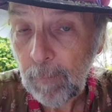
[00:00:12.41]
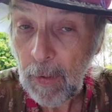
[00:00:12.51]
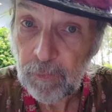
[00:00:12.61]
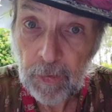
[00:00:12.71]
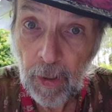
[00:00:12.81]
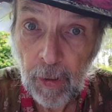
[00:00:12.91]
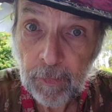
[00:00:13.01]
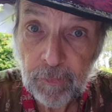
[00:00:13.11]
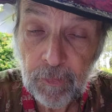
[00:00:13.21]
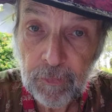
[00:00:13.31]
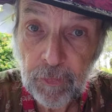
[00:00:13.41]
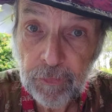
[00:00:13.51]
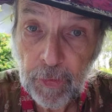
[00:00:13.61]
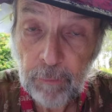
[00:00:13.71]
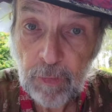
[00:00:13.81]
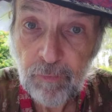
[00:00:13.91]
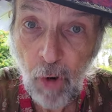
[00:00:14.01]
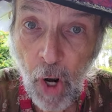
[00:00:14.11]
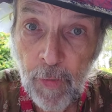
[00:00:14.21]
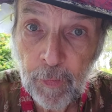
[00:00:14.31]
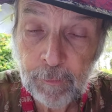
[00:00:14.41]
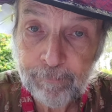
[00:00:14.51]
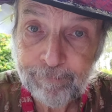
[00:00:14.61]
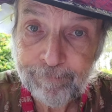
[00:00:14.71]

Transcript: As he hugs his distinguished father.